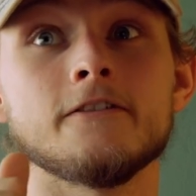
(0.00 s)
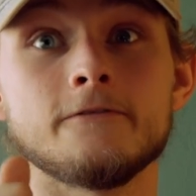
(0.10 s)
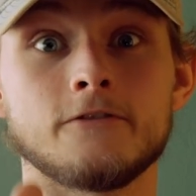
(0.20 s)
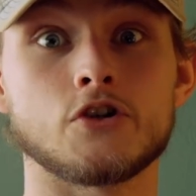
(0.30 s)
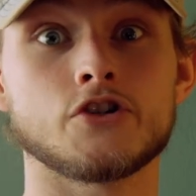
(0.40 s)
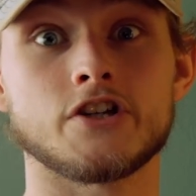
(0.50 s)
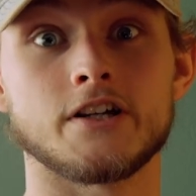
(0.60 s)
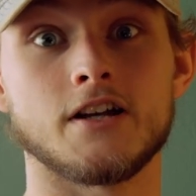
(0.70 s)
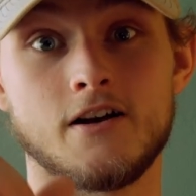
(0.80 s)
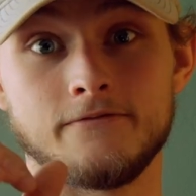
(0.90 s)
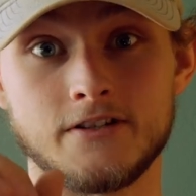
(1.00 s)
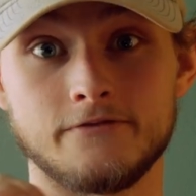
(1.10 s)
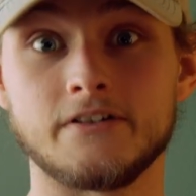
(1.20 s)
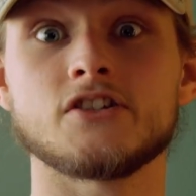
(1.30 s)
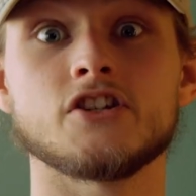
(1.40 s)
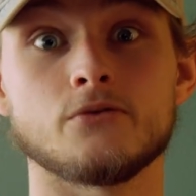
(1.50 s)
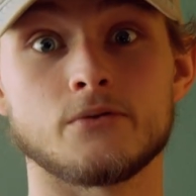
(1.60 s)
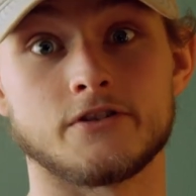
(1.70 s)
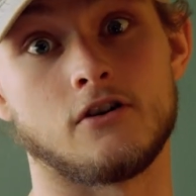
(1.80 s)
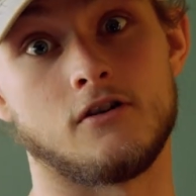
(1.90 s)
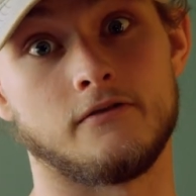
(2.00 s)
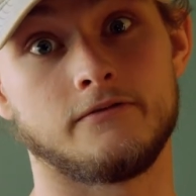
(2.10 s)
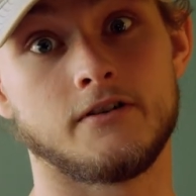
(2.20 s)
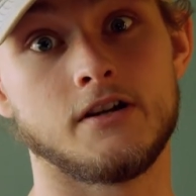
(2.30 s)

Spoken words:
version of DaVinci Resolve.